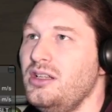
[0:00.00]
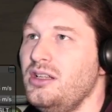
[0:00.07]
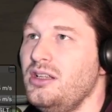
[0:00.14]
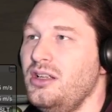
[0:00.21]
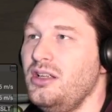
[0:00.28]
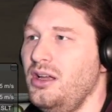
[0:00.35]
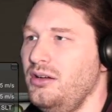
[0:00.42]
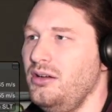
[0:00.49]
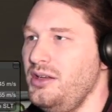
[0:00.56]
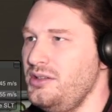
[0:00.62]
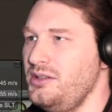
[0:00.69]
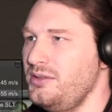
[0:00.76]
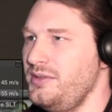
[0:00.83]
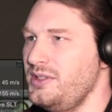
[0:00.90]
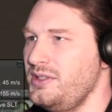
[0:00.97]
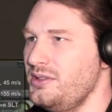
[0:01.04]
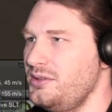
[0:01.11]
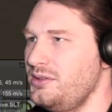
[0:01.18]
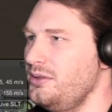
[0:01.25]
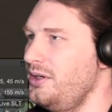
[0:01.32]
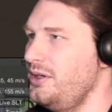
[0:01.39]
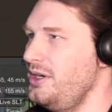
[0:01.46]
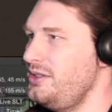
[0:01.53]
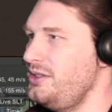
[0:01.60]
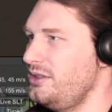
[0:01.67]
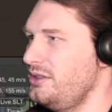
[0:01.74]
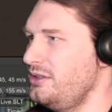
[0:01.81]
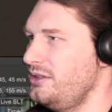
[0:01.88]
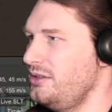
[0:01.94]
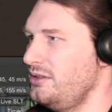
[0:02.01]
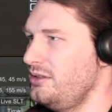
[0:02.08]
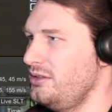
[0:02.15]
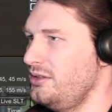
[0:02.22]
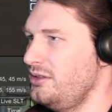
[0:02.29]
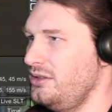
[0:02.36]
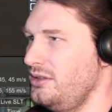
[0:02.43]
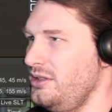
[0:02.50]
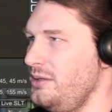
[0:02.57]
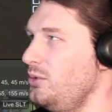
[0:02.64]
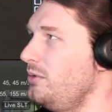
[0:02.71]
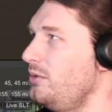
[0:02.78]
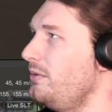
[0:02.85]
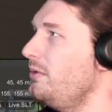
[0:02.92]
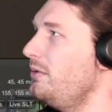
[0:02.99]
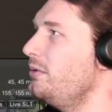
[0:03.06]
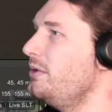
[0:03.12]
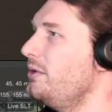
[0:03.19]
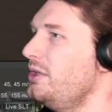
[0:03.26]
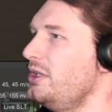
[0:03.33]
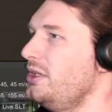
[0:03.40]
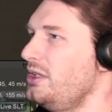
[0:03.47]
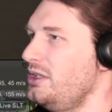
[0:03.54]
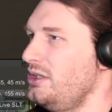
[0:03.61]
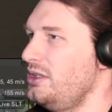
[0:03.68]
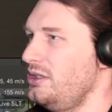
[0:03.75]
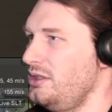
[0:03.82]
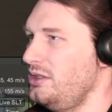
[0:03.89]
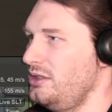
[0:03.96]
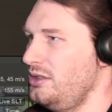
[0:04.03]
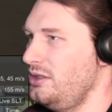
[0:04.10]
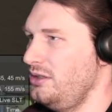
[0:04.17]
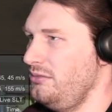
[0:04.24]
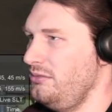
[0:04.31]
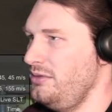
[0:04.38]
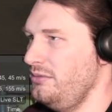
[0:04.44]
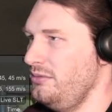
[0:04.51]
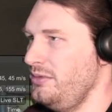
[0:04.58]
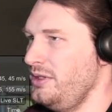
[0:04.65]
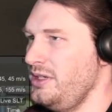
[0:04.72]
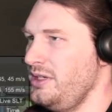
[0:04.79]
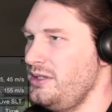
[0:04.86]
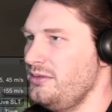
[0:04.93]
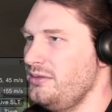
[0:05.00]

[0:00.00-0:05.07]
Oh, insufficient storage. Enable overflow. We don't really need to.